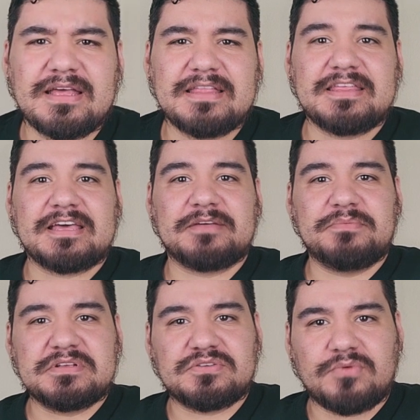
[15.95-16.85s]
that
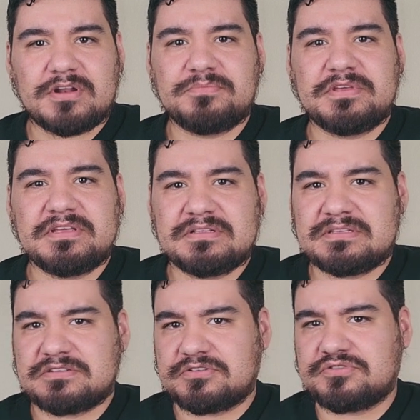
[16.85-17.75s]
Miss Wannabe
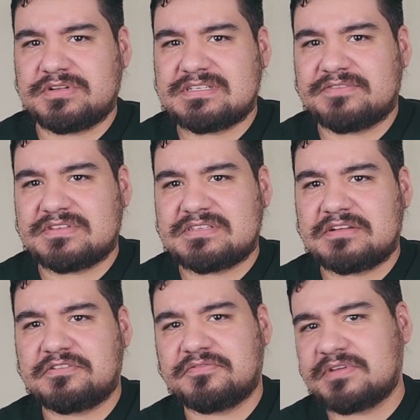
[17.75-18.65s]
District 27
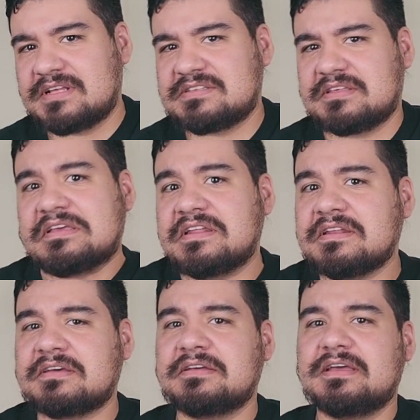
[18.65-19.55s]
Senator Vanessa Tijerina